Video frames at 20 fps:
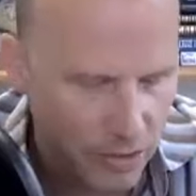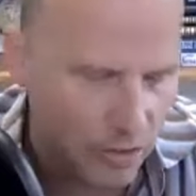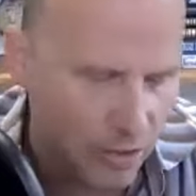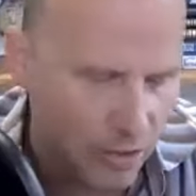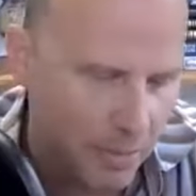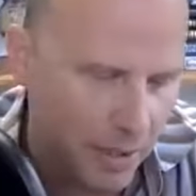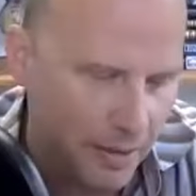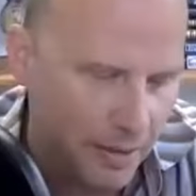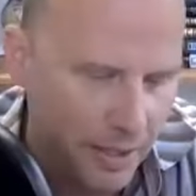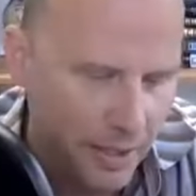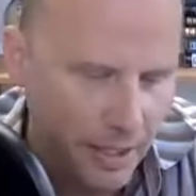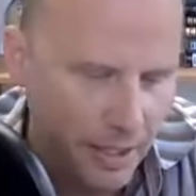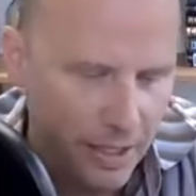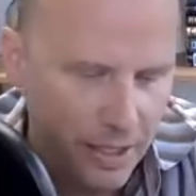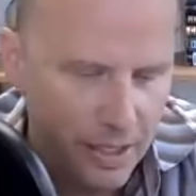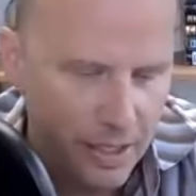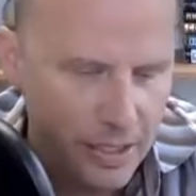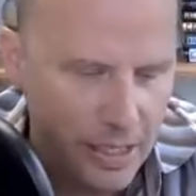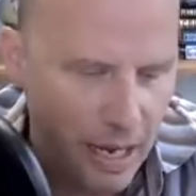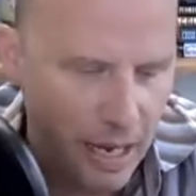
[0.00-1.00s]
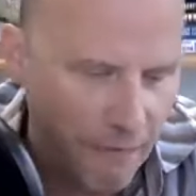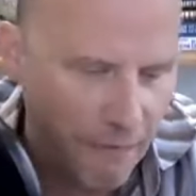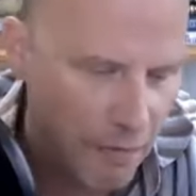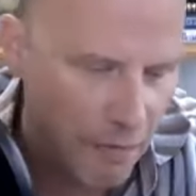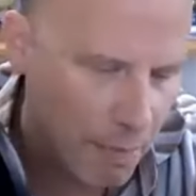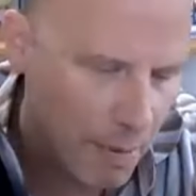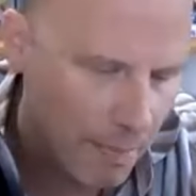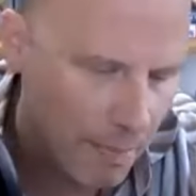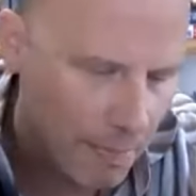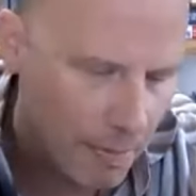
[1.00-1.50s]
As it should be.
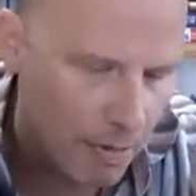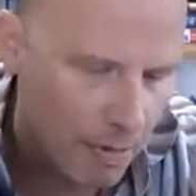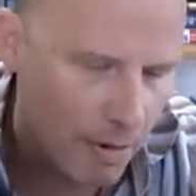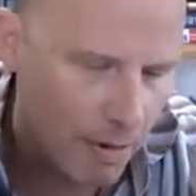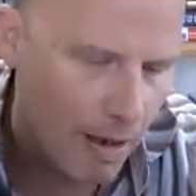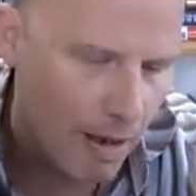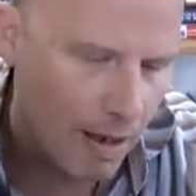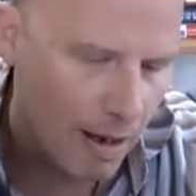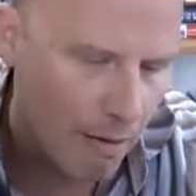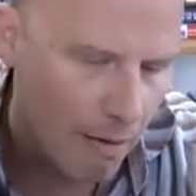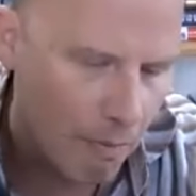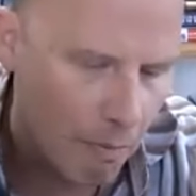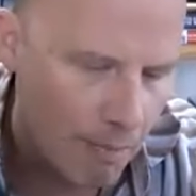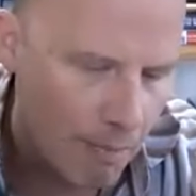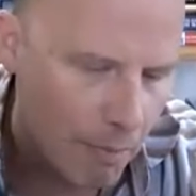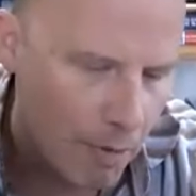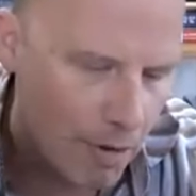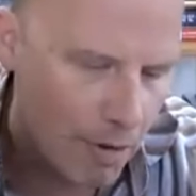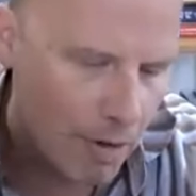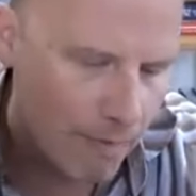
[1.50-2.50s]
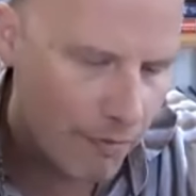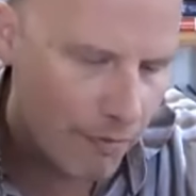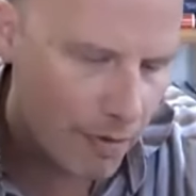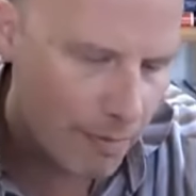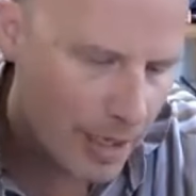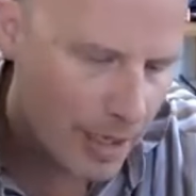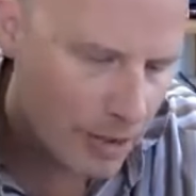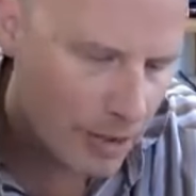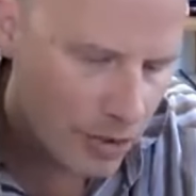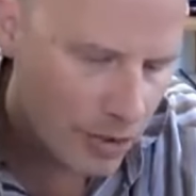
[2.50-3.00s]
Saf, if people want more
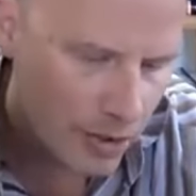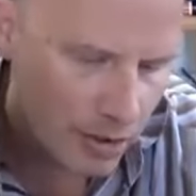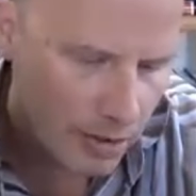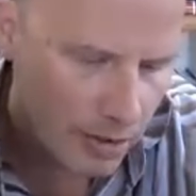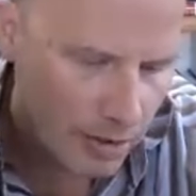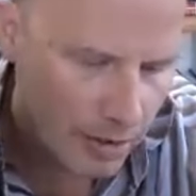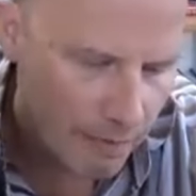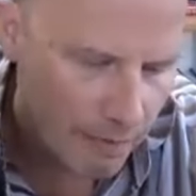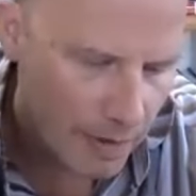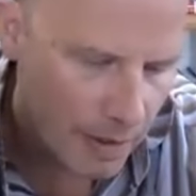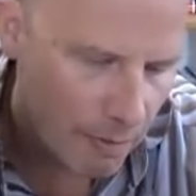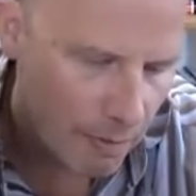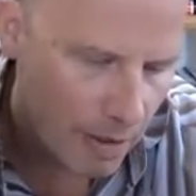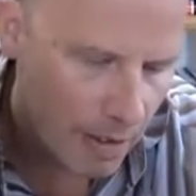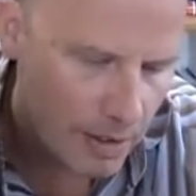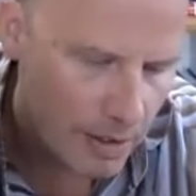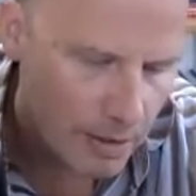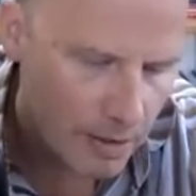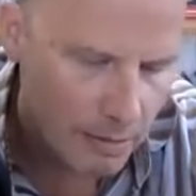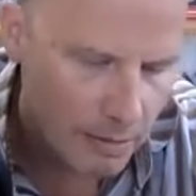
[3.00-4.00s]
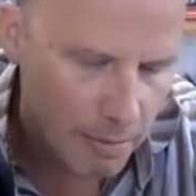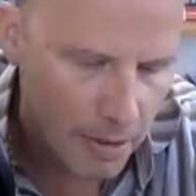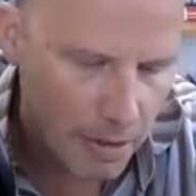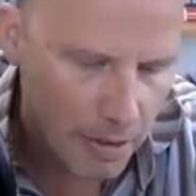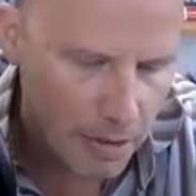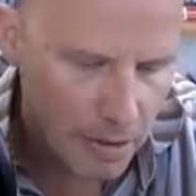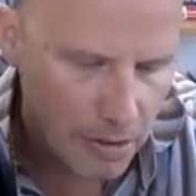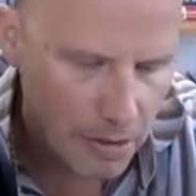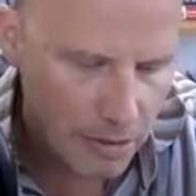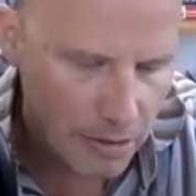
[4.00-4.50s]
information, if they want to
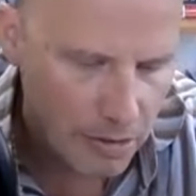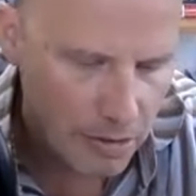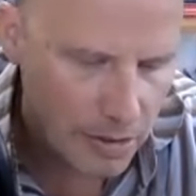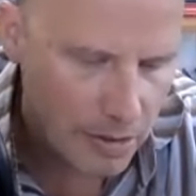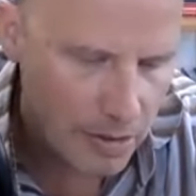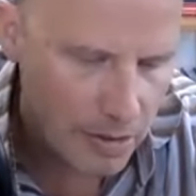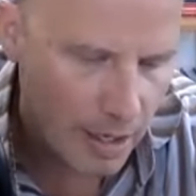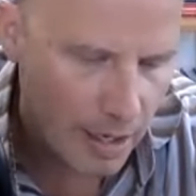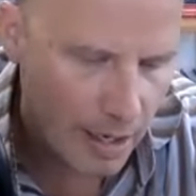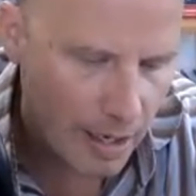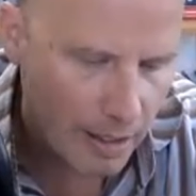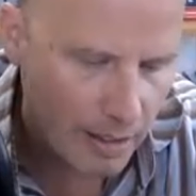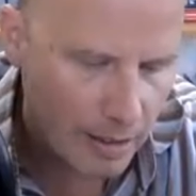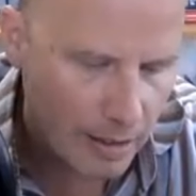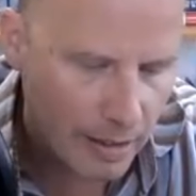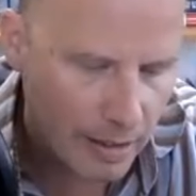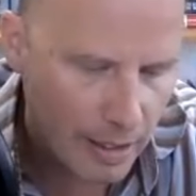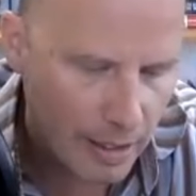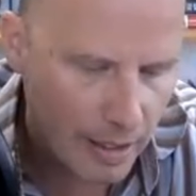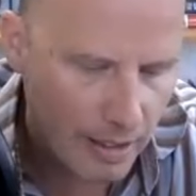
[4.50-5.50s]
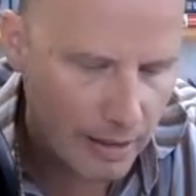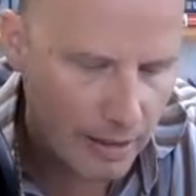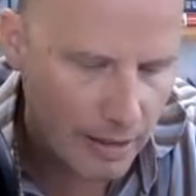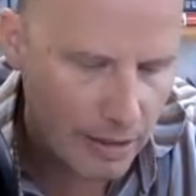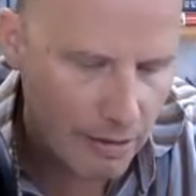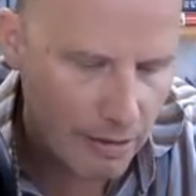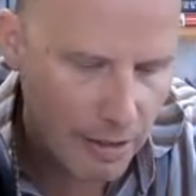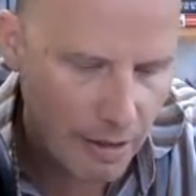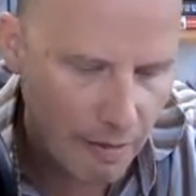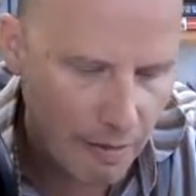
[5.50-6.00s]
purchase your stock,
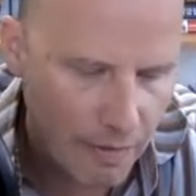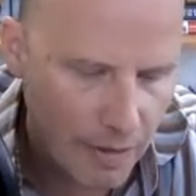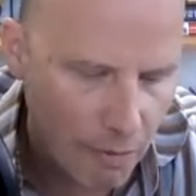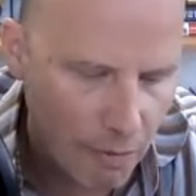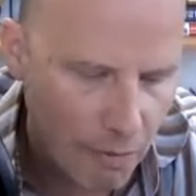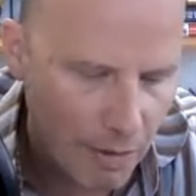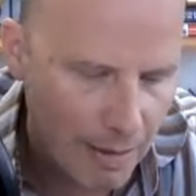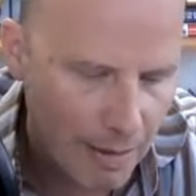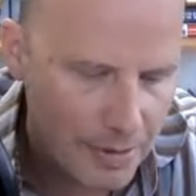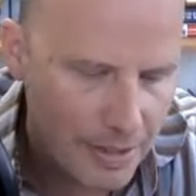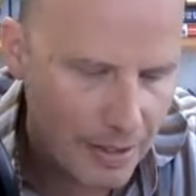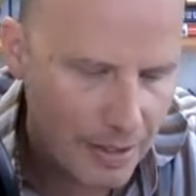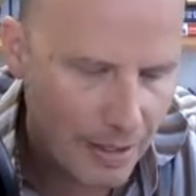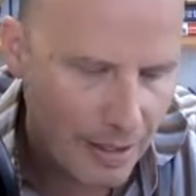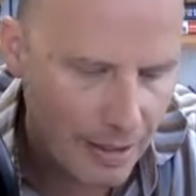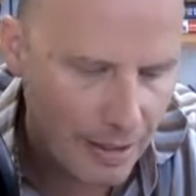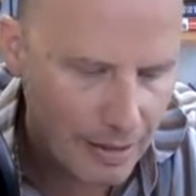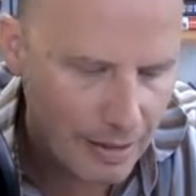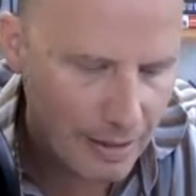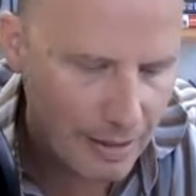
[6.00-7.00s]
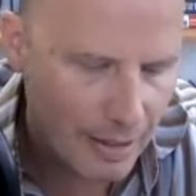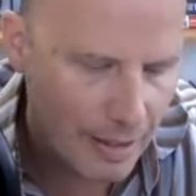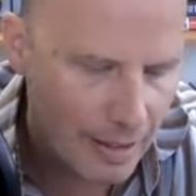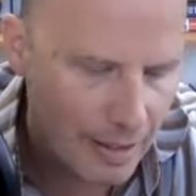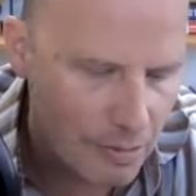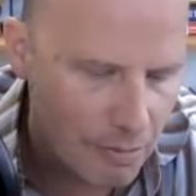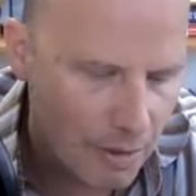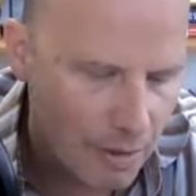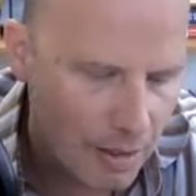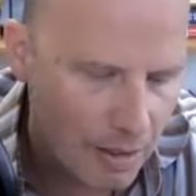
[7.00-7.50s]
you give your website
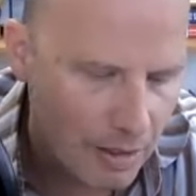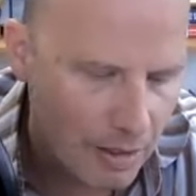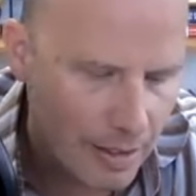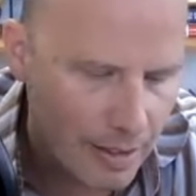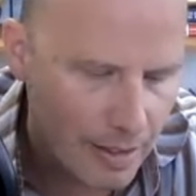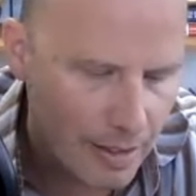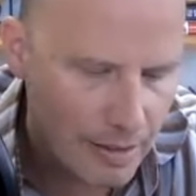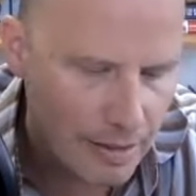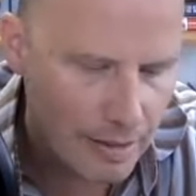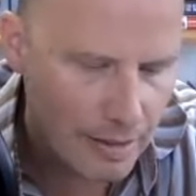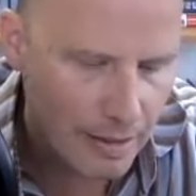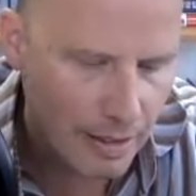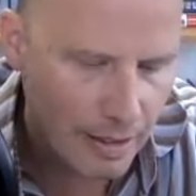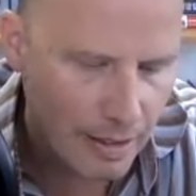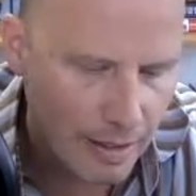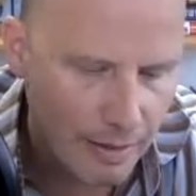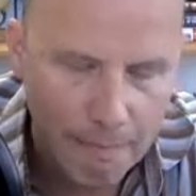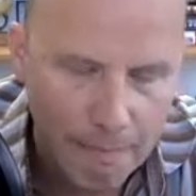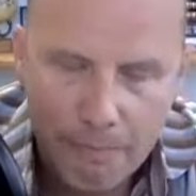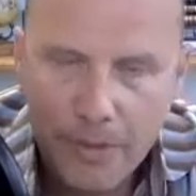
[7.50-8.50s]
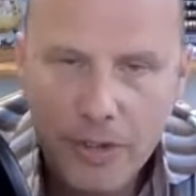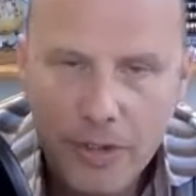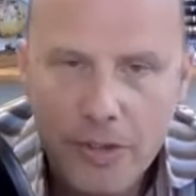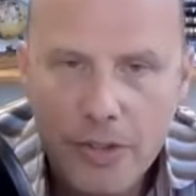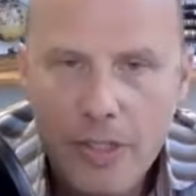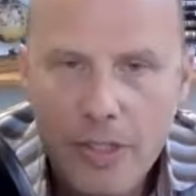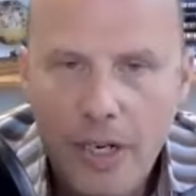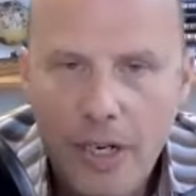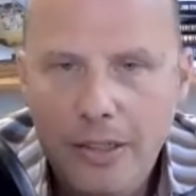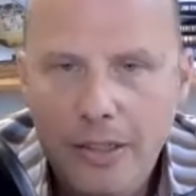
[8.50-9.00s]
as well as
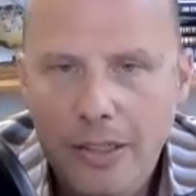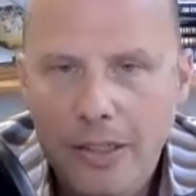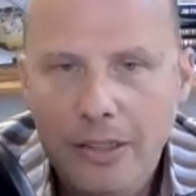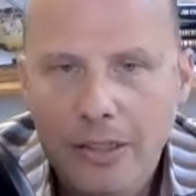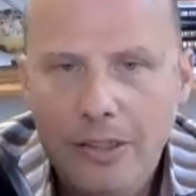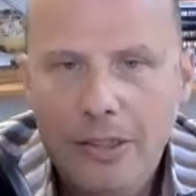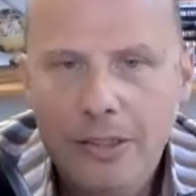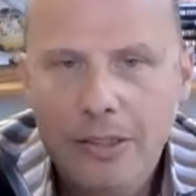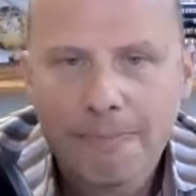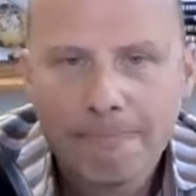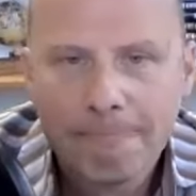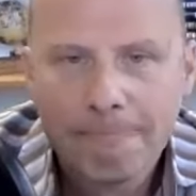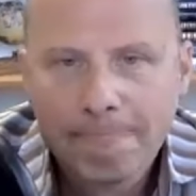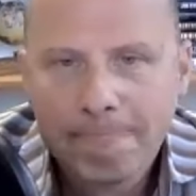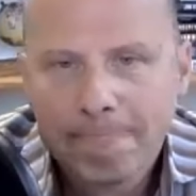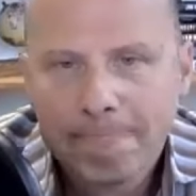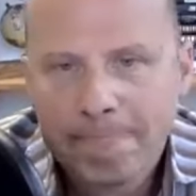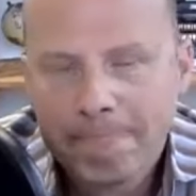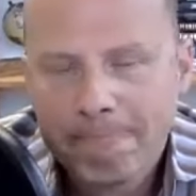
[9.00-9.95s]
your stock tickers.